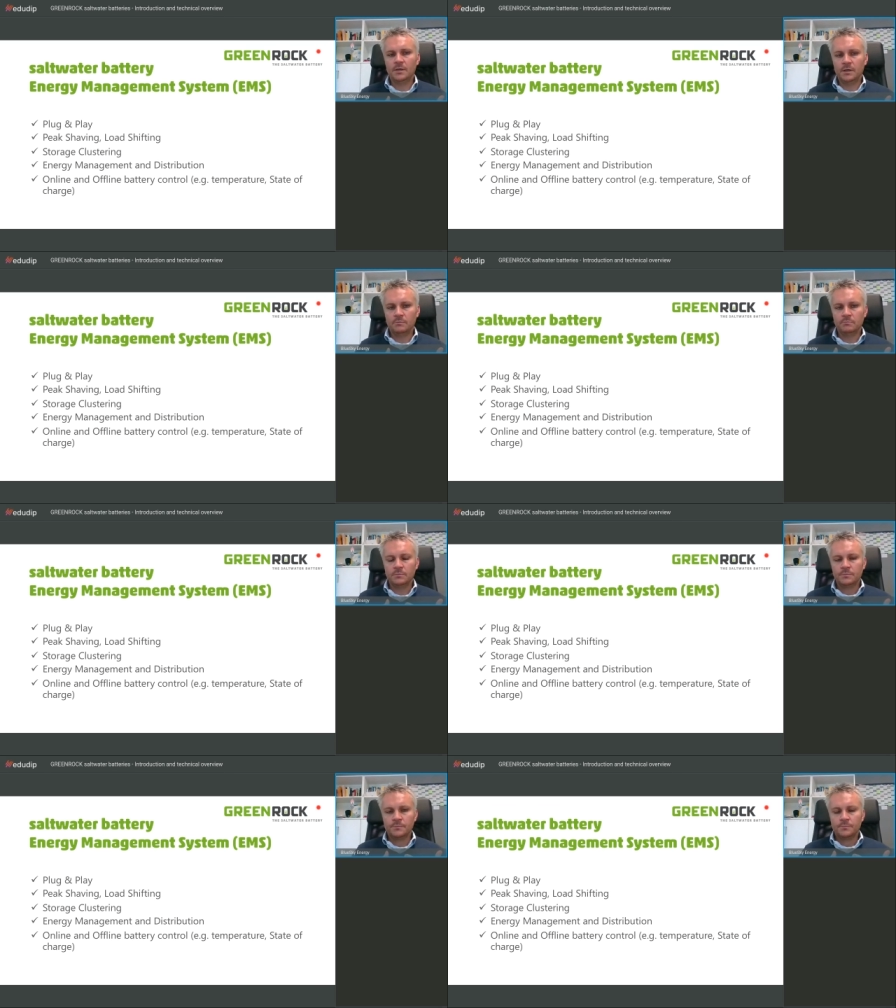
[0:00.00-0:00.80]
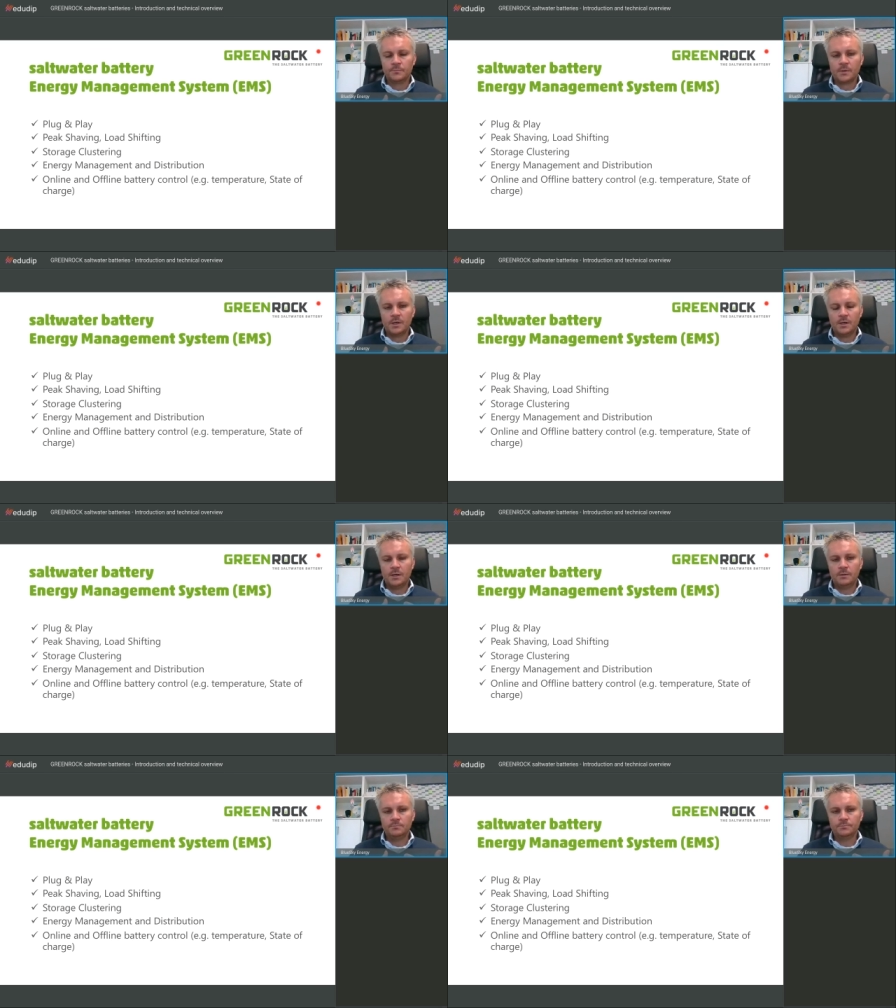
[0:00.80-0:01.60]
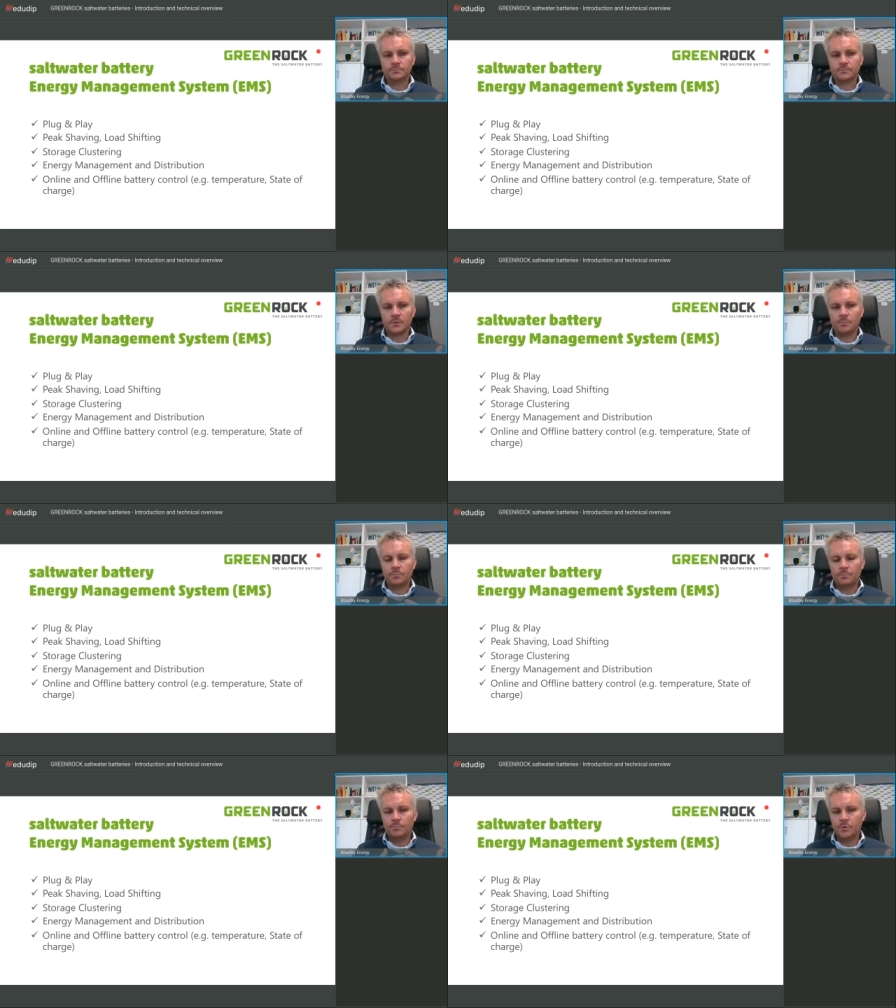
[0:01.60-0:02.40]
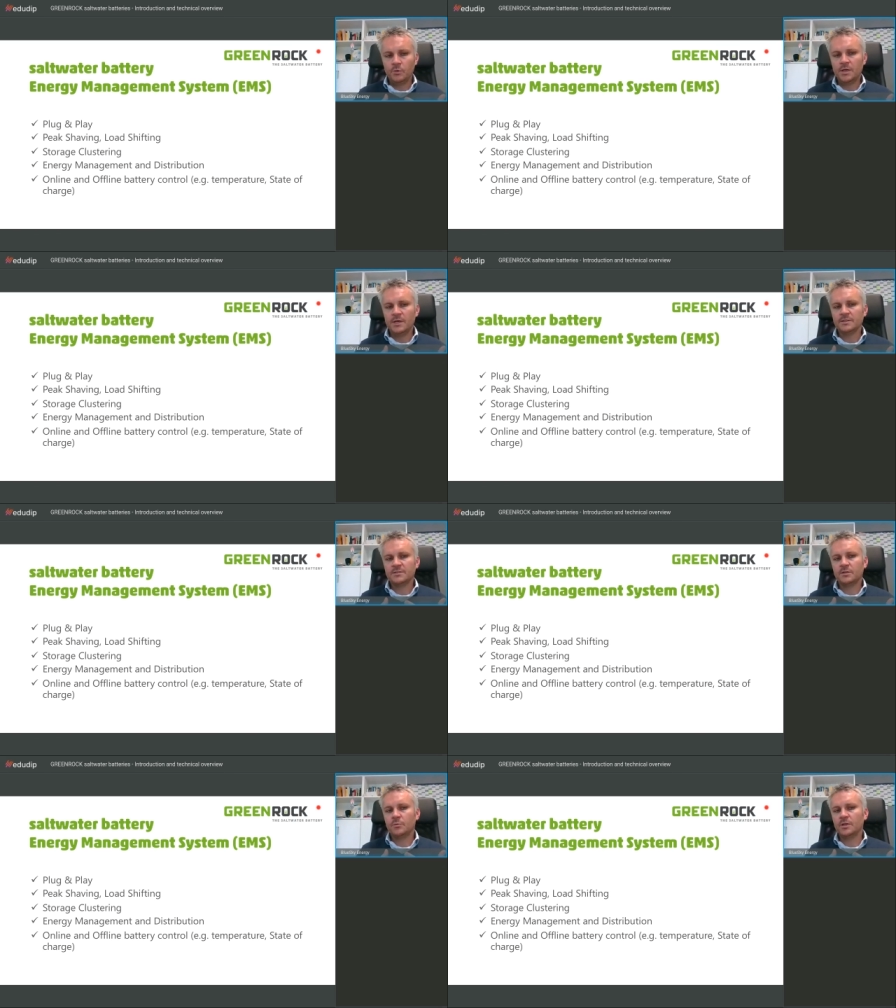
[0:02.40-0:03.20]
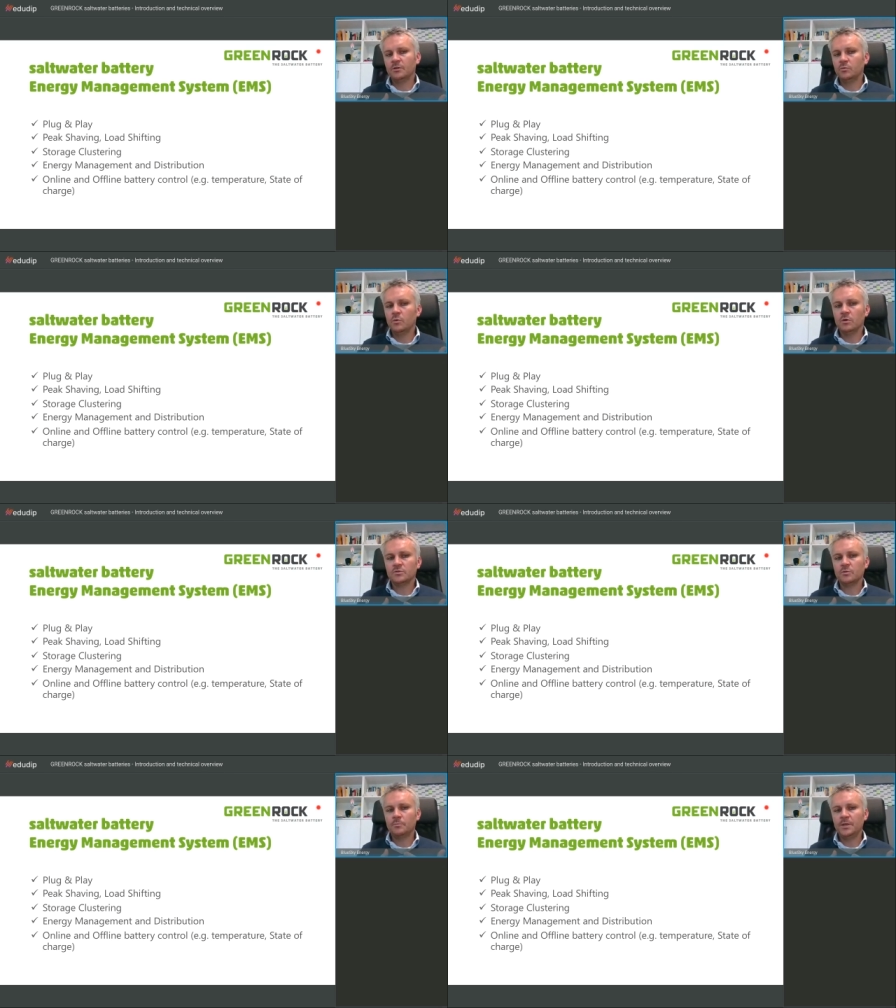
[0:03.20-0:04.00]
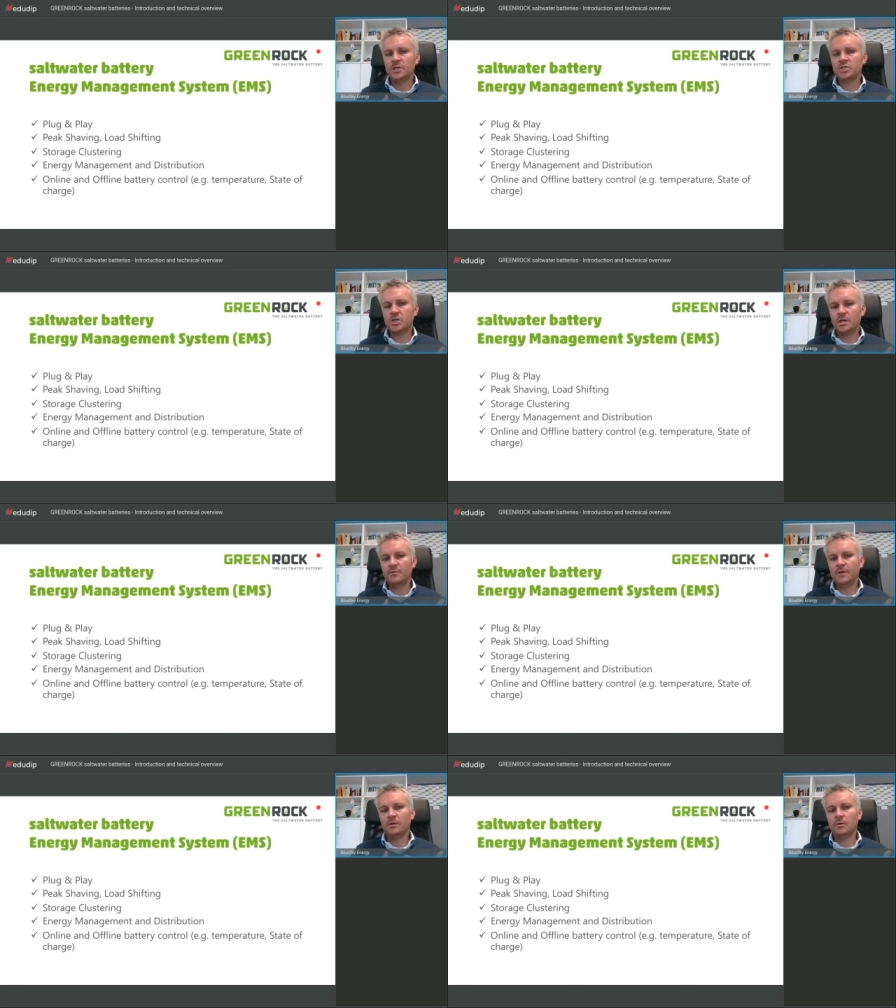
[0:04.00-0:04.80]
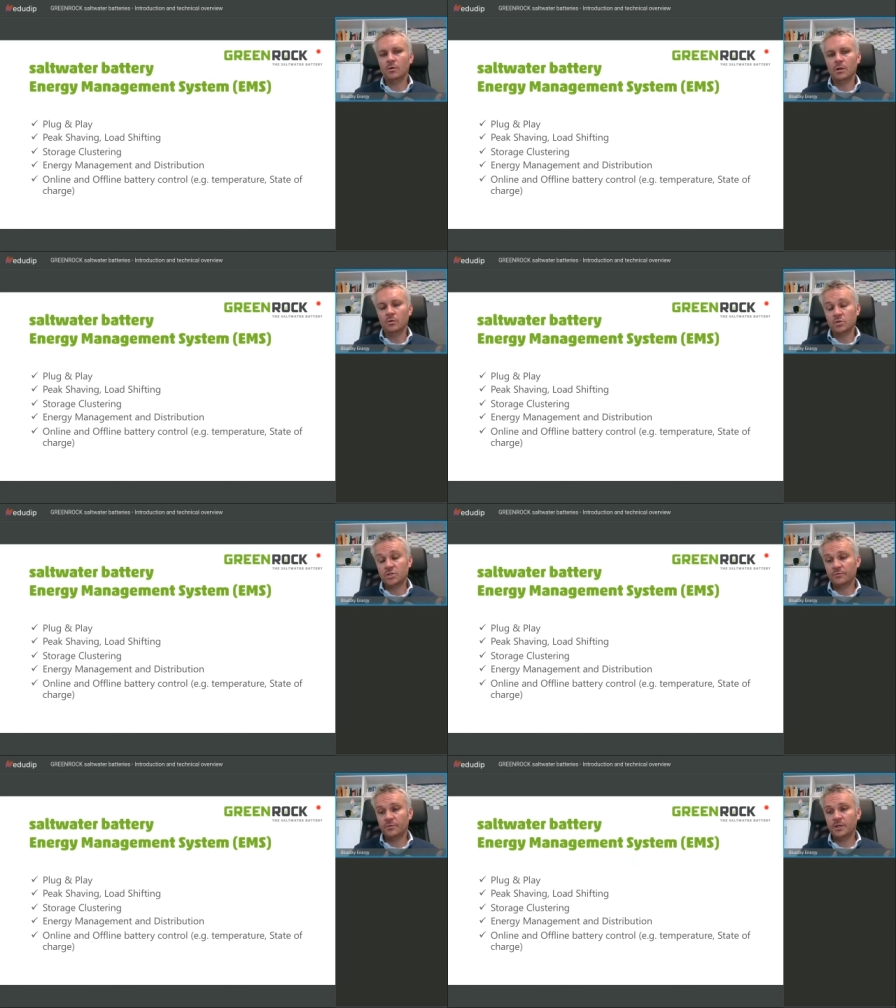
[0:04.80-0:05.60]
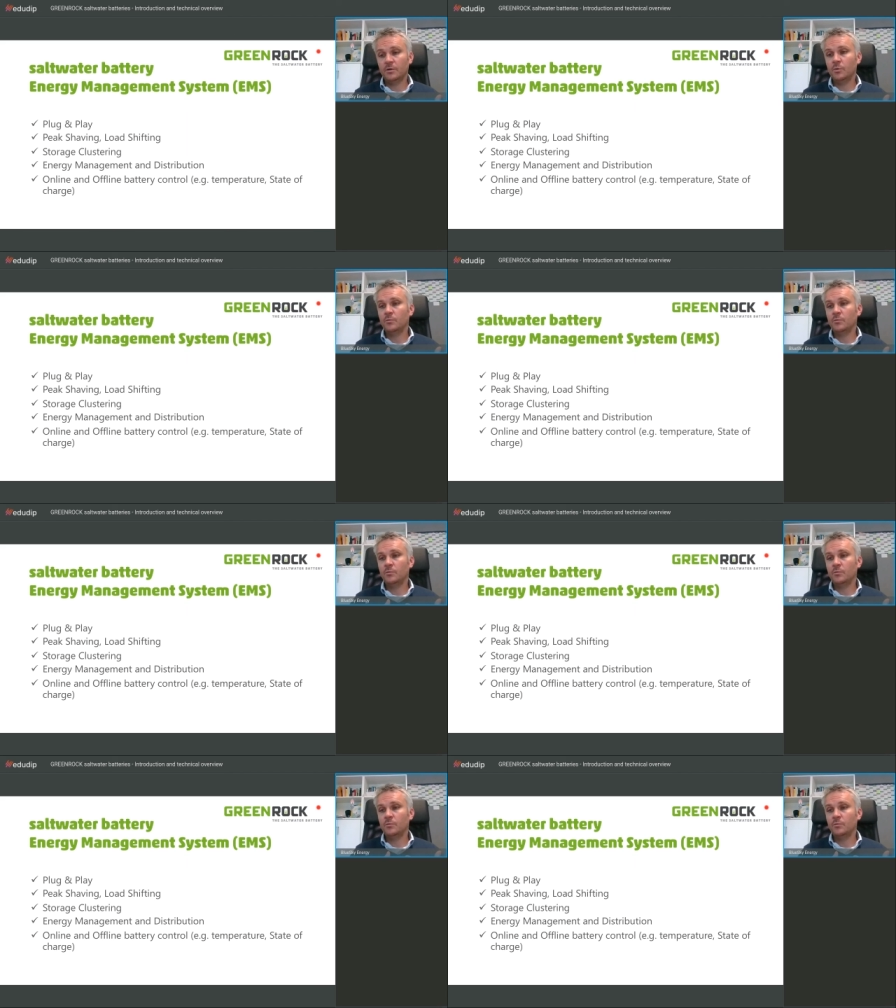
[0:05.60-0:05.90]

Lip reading: beauty is that we can do also peak shaving or load shifting when we have got situations, for example,